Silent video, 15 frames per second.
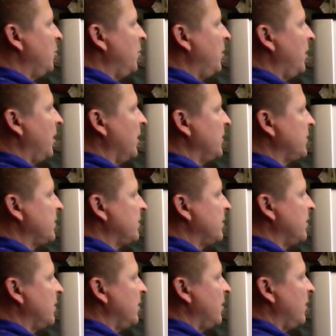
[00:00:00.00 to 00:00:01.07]
plus
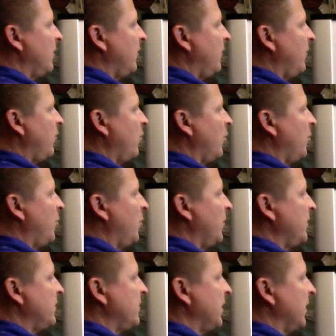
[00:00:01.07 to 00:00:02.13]

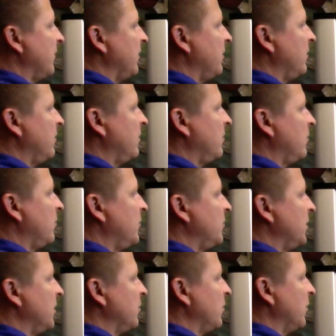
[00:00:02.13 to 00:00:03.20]
4.7, which
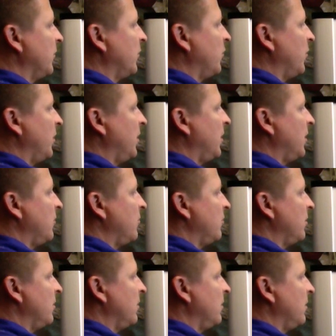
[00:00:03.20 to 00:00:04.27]
equals
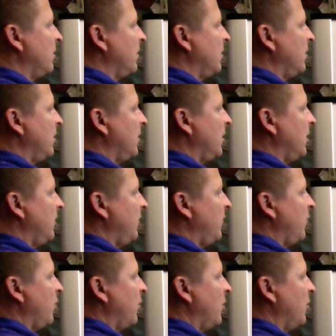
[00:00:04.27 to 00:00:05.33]

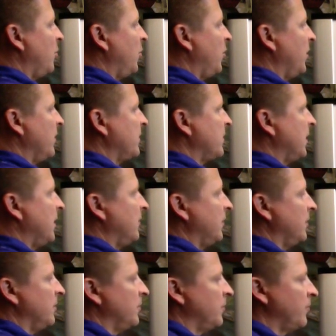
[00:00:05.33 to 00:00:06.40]
104.7.